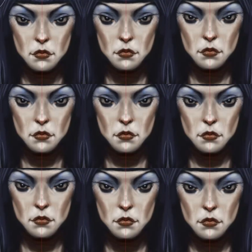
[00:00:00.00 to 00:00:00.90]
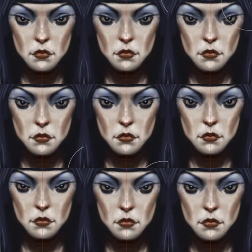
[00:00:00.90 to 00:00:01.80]

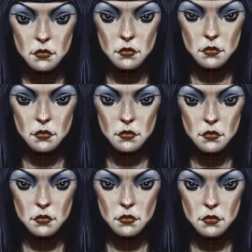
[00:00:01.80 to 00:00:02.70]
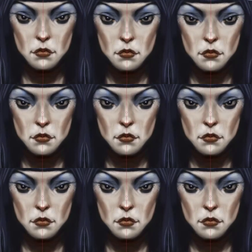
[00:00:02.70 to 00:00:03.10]
(no one is talking)